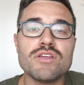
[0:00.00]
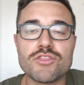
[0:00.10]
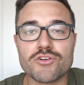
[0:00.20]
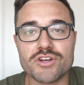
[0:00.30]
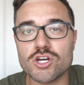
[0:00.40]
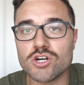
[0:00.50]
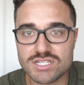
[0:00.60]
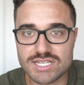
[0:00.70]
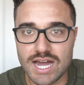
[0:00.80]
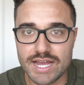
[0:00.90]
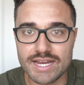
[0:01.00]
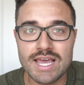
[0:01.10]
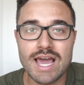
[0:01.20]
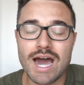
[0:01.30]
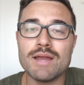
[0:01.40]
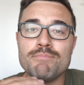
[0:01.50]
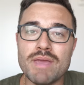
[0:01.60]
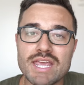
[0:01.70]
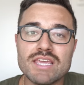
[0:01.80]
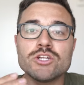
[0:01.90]
30 hooks guide on
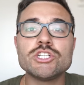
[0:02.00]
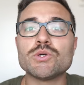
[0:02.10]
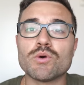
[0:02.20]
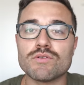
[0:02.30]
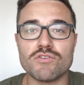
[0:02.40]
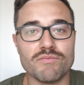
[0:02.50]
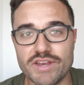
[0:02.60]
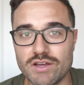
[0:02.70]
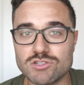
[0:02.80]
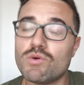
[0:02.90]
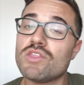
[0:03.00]
making short form videos,